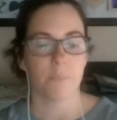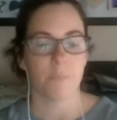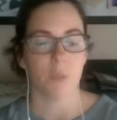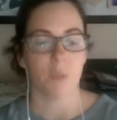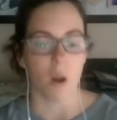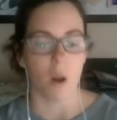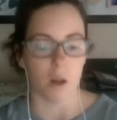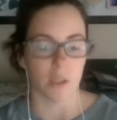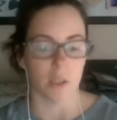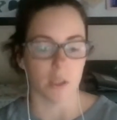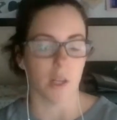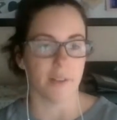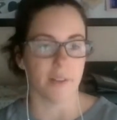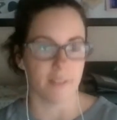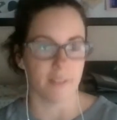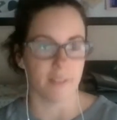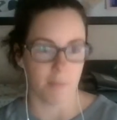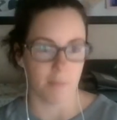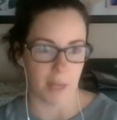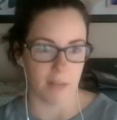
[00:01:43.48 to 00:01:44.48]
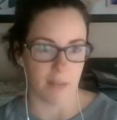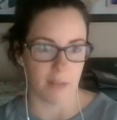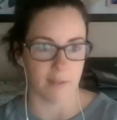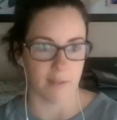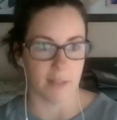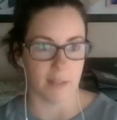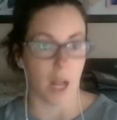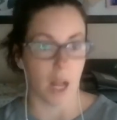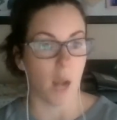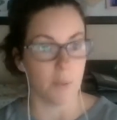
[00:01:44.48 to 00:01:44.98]
online space
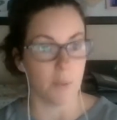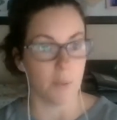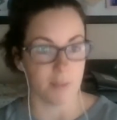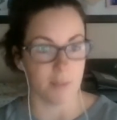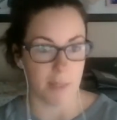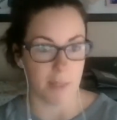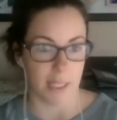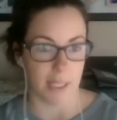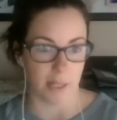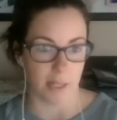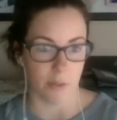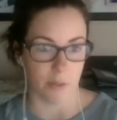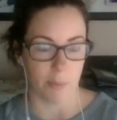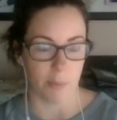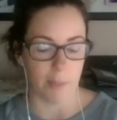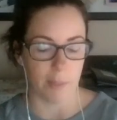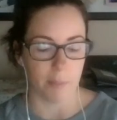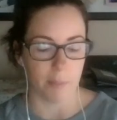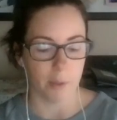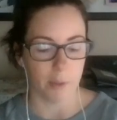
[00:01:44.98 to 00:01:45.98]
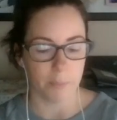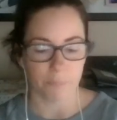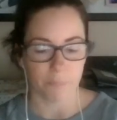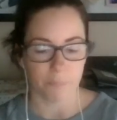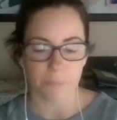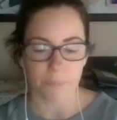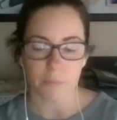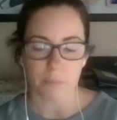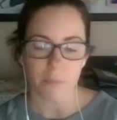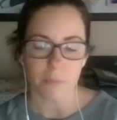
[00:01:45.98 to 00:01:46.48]
that I was meeting other people.
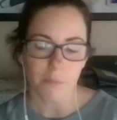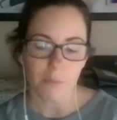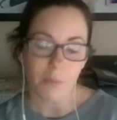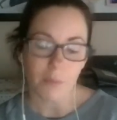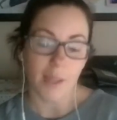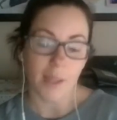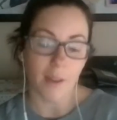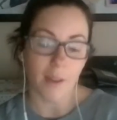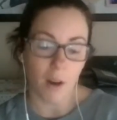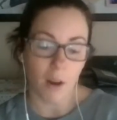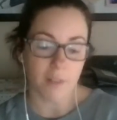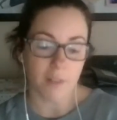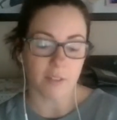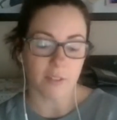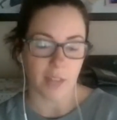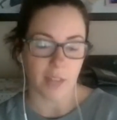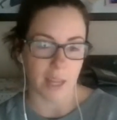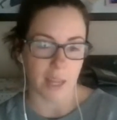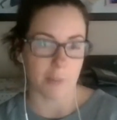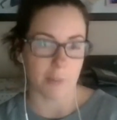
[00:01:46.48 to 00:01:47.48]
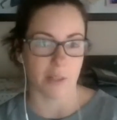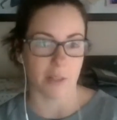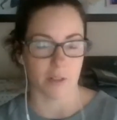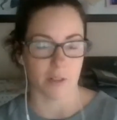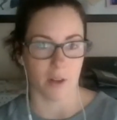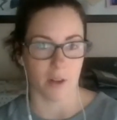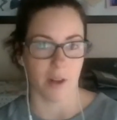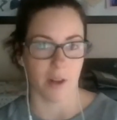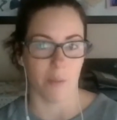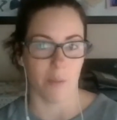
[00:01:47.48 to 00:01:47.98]
It also came at a
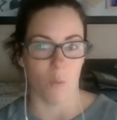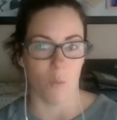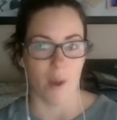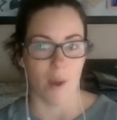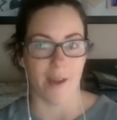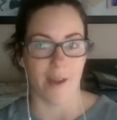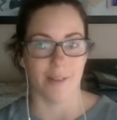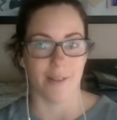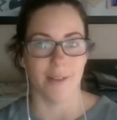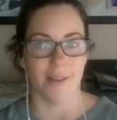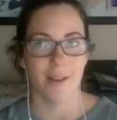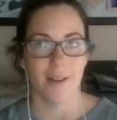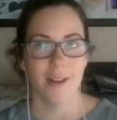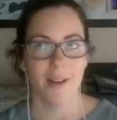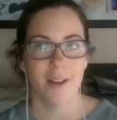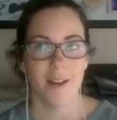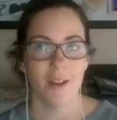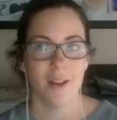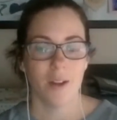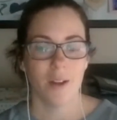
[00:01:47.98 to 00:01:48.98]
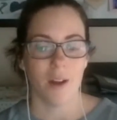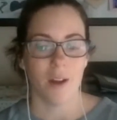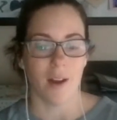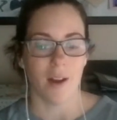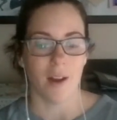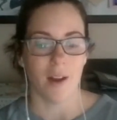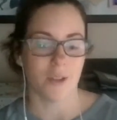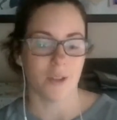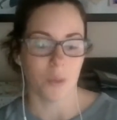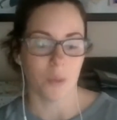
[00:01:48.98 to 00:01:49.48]
time when
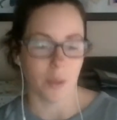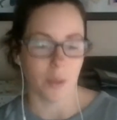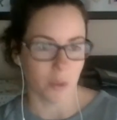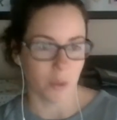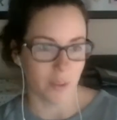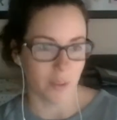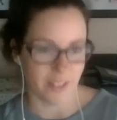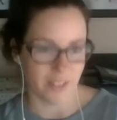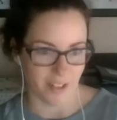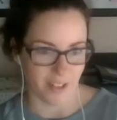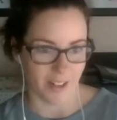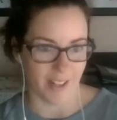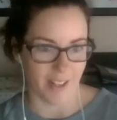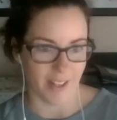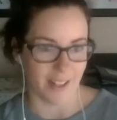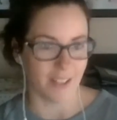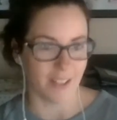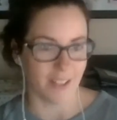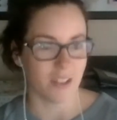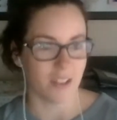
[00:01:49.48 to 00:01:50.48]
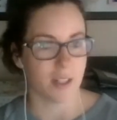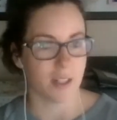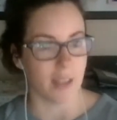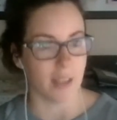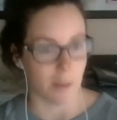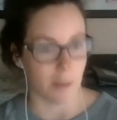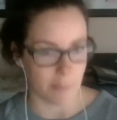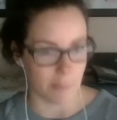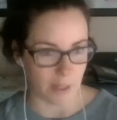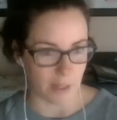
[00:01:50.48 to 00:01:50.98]
Twitter was starting to
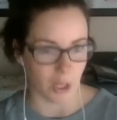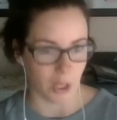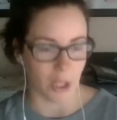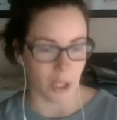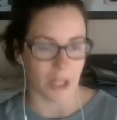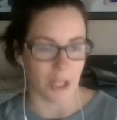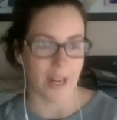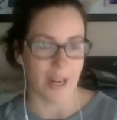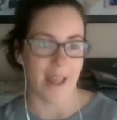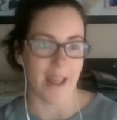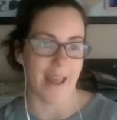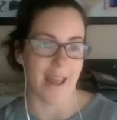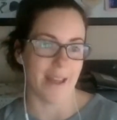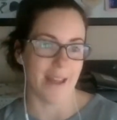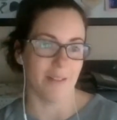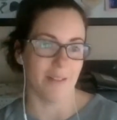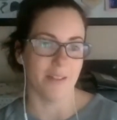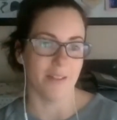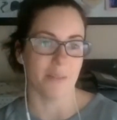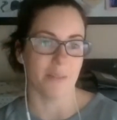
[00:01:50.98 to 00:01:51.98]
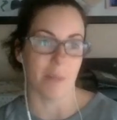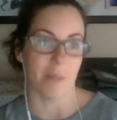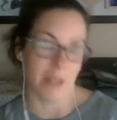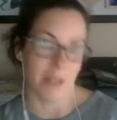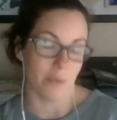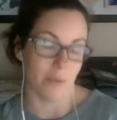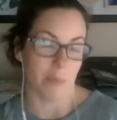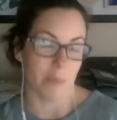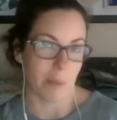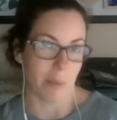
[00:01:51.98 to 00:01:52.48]
get bigger, and
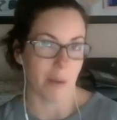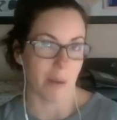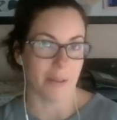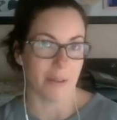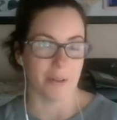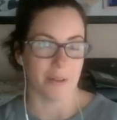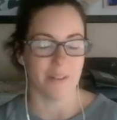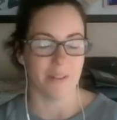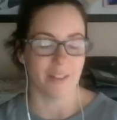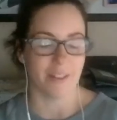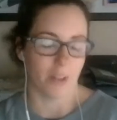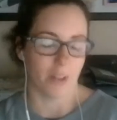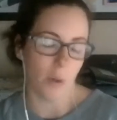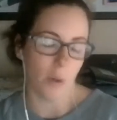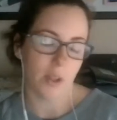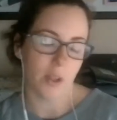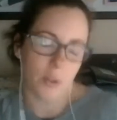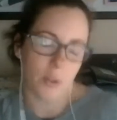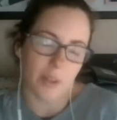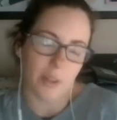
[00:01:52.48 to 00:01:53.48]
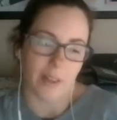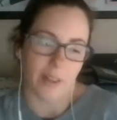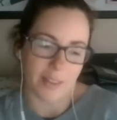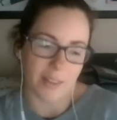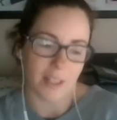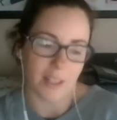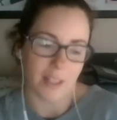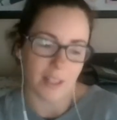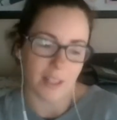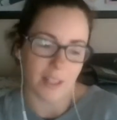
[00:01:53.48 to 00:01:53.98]
it was my brother who said, "Go on Twitter. I
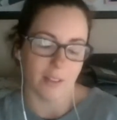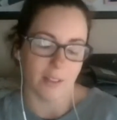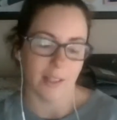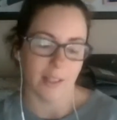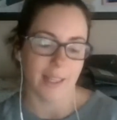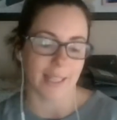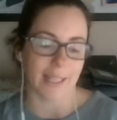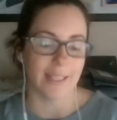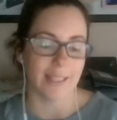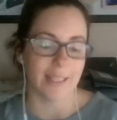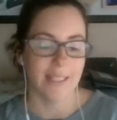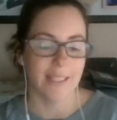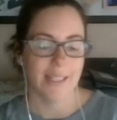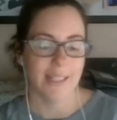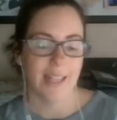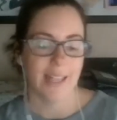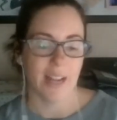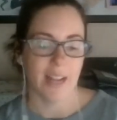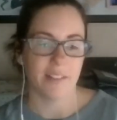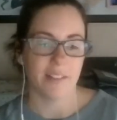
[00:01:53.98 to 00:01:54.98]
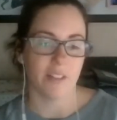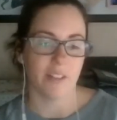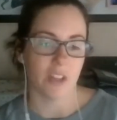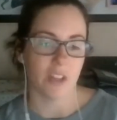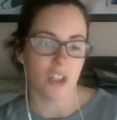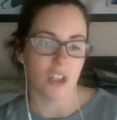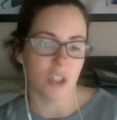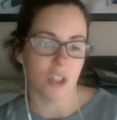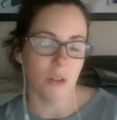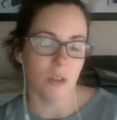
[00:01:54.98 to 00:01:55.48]
think you'll like it." And so the
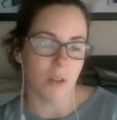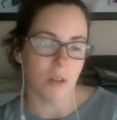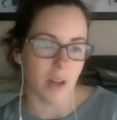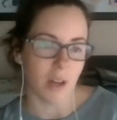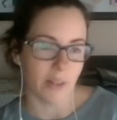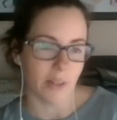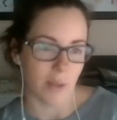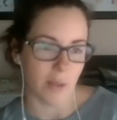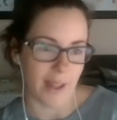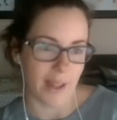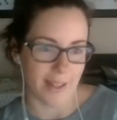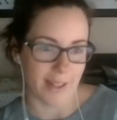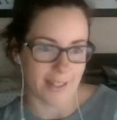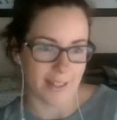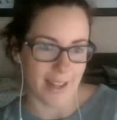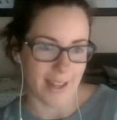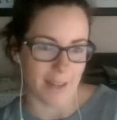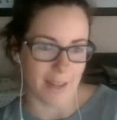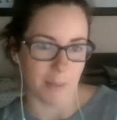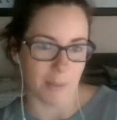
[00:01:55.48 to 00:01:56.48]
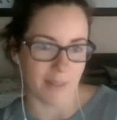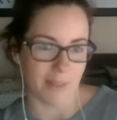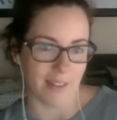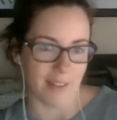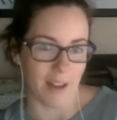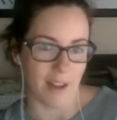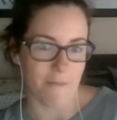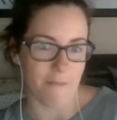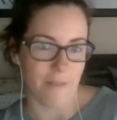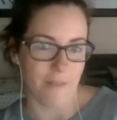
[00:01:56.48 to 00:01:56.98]
two kind of went hand in hand because then
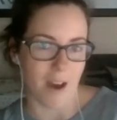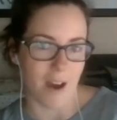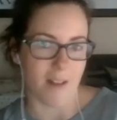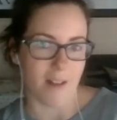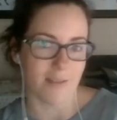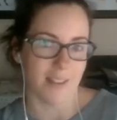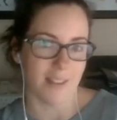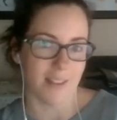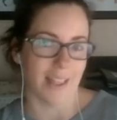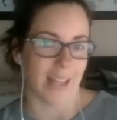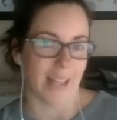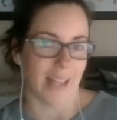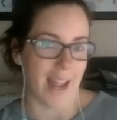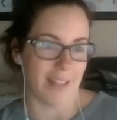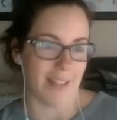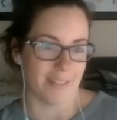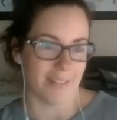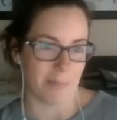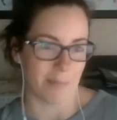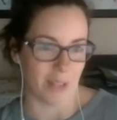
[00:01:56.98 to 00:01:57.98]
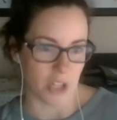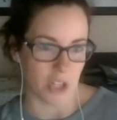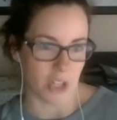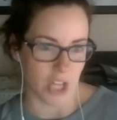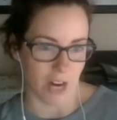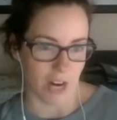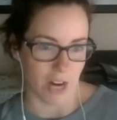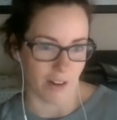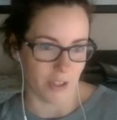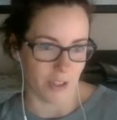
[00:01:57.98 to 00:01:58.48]
I felt like I had something to
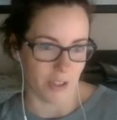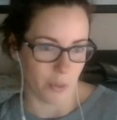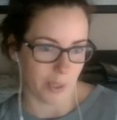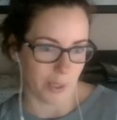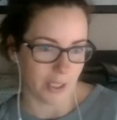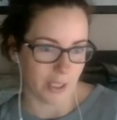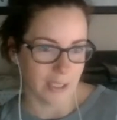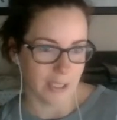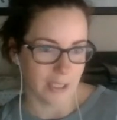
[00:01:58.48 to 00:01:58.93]
share on Twitter.